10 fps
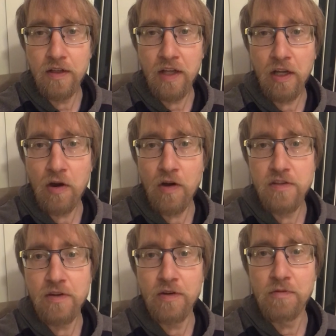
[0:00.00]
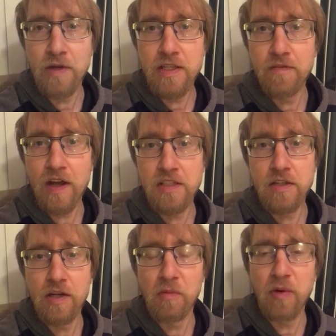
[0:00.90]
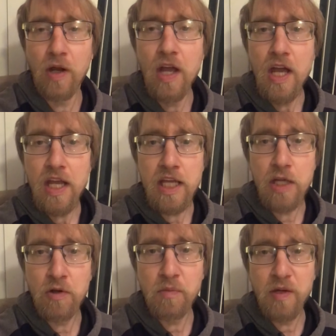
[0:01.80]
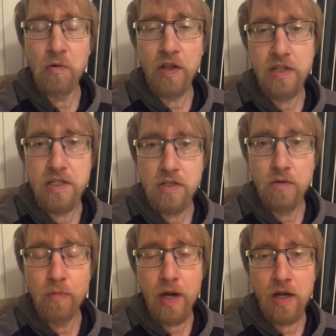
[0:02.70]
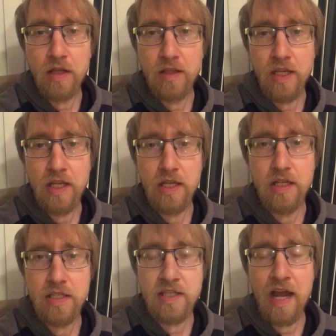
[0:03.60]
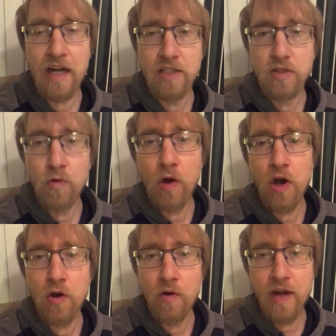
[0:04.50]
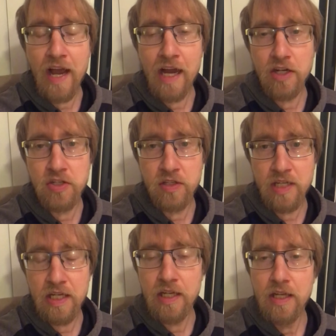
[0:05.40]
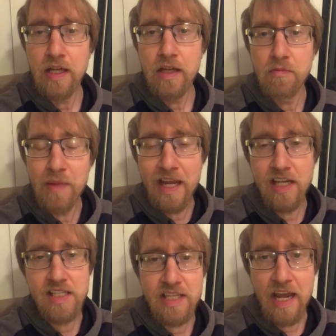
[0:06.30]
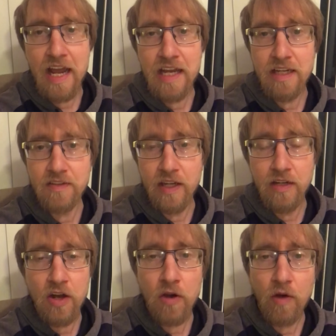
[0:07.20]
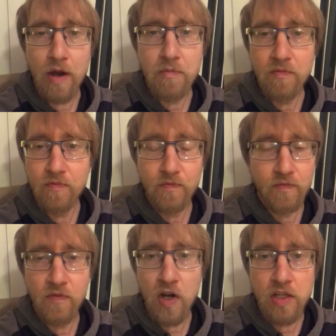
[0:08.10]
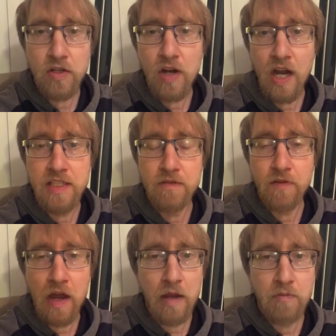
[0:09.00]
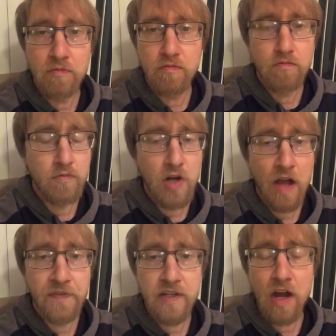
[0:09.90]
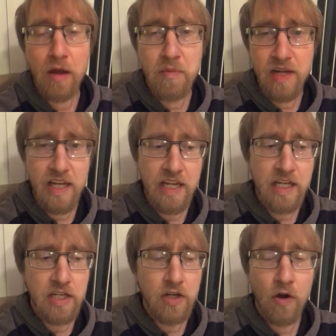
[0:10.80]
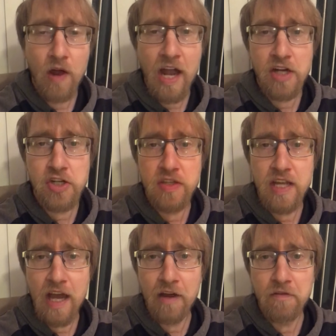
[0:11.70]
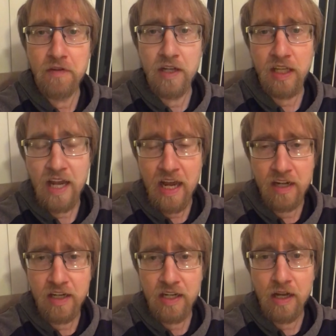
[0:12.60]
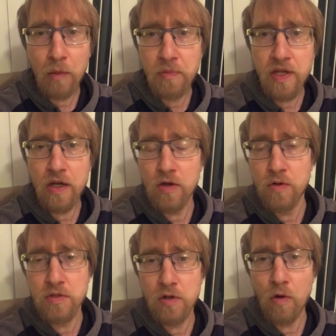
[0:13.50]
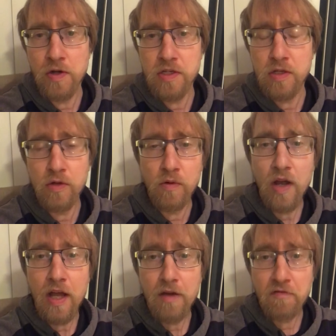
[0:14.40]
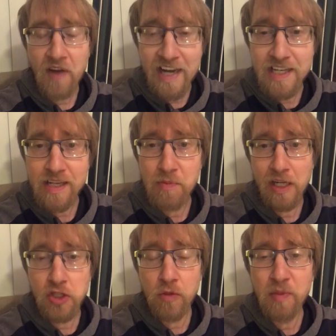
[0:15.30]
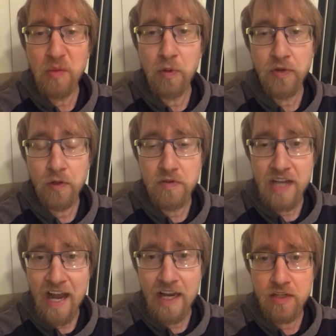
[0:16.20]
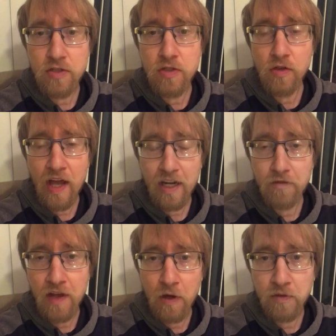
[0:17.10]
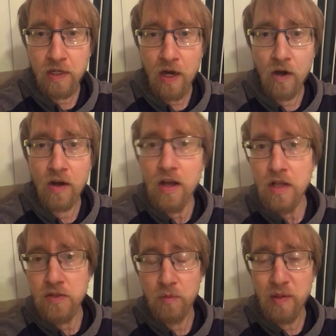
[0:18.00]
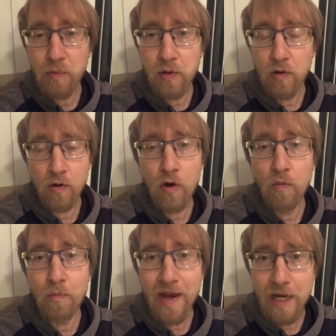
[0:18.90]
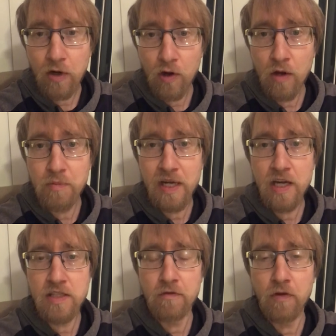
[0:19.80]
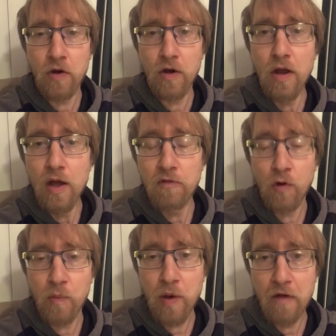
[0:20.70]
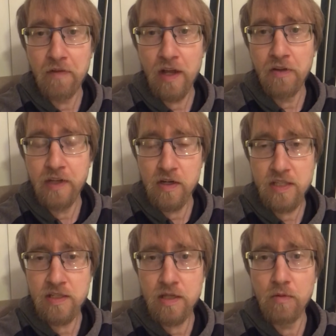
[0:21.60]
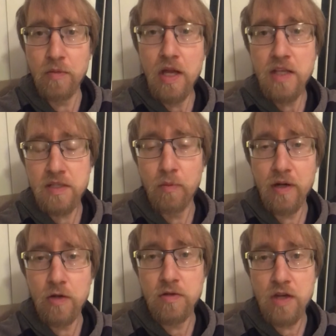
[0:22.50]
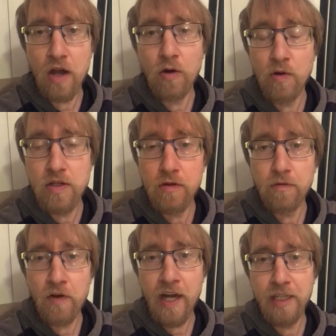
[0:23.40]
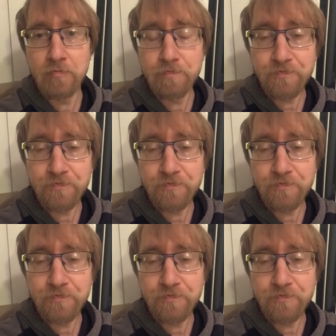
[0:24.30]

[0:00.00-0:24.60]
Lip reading: That car is going way too fast on there, but he would be willing to buck the status quo and actually make a stand. He's like, no, I'm, fuck you guys. If I'm not the nominee and you don't actually have a candidate up there who is going to fight to make sure people don't die due to lack of health care, so people don't go bankrupt because of our for-profit healthcare system, somebody who's not going to fight